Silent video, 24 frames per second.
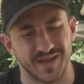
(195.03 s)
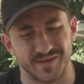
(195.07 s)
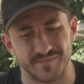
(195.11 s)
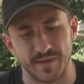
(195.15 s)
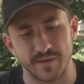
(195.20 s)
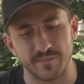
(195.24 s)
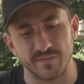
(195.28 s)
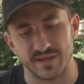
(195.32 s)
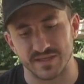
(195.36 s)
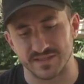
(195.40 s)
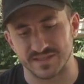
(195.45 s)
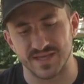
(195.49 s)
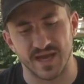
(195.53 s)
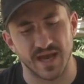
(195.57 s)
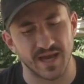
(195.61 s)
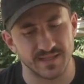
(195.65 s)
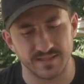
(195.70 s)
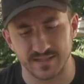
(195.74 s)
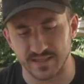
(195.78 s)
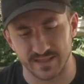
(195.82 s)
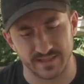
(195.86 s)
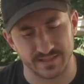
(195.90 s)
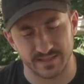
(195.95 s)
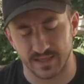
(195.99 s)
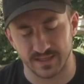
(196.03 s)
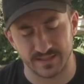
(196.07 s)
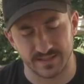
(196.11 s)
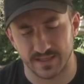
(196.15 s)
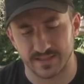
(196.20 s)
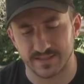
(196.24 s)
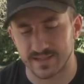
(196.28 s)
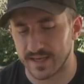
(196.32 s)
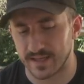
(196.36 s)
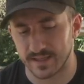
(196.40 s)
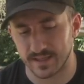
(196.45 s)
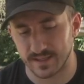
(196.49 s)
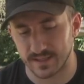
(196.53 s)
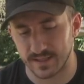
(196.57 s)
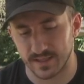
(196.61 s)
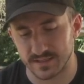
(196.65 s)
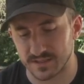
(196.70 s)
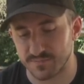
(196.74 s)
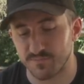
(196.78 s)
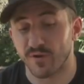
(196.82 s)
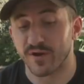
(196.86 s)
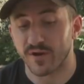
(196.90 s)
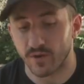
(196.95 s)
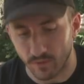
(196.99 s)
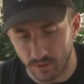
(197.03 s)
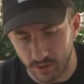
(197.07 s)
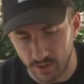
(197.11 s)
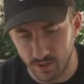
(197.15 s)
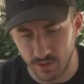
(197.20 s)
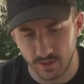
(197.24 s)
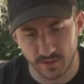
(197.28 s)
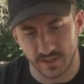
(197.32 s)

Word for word: and maybe a sprinkle,